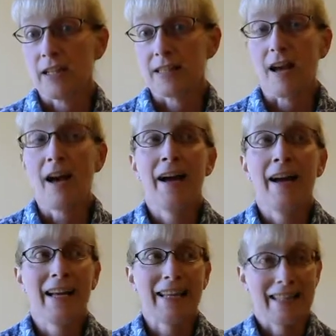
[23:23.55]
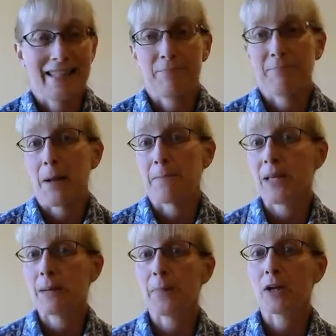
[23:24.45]
It's got
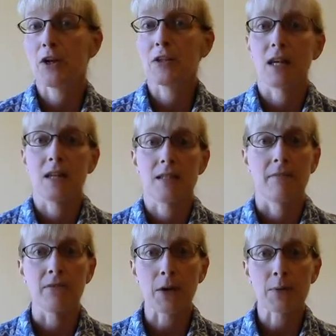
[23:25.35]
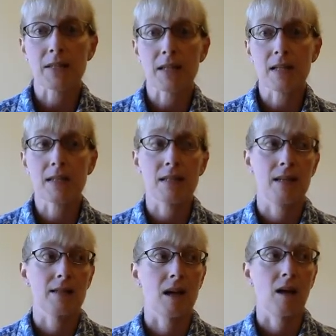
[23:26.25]
peanut butter, it's got sunflower seeds,
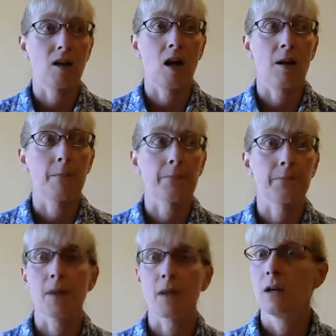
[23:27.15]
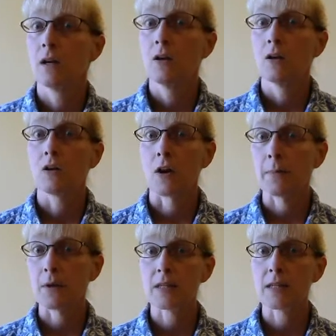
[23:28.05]
it's got
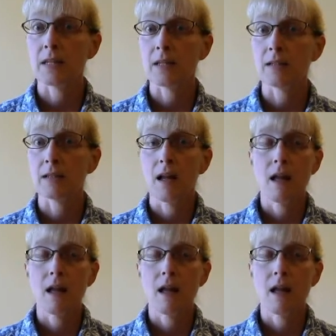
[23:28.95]
cranberries in it.